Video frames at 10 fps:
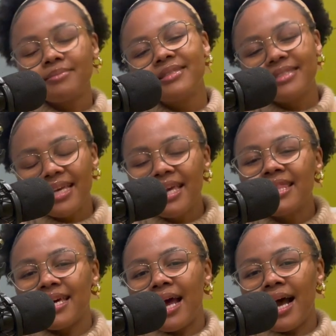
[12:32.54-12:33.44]
seeing
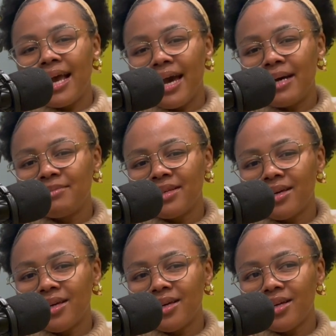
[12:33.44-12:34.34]
that I'm
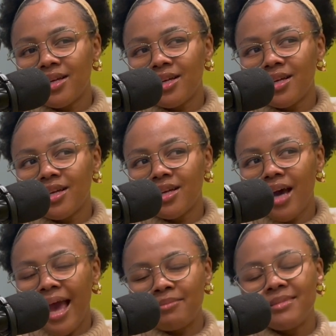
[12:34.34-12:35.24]

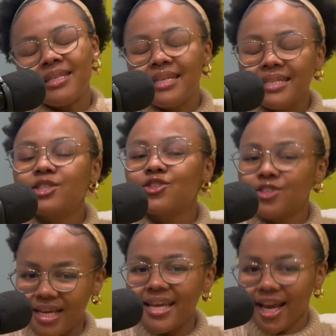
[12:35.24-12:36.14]
needed to
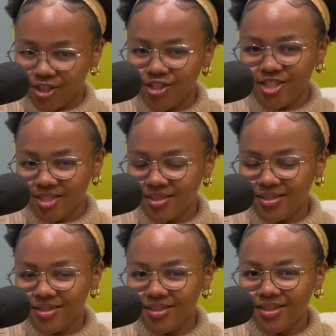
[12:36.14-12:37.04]
take action.
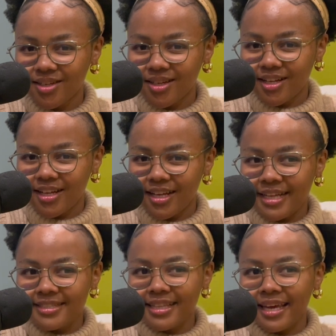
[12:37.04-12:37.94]

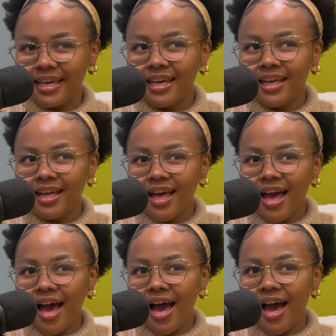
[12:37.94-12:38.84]
It's like
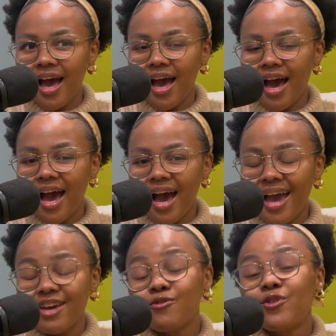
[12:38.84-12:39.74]

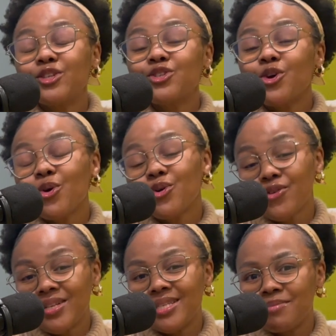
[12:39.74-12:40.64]
I have
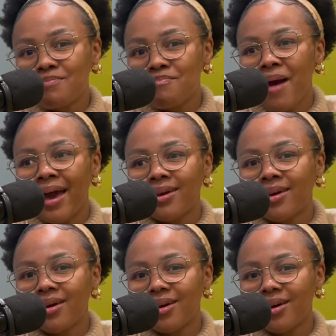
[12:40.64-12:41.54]
returned back
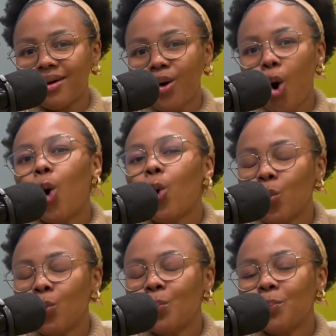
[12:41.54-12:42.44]

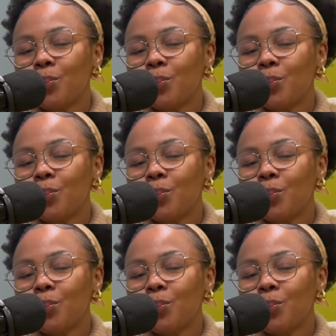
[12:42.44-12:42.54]
home,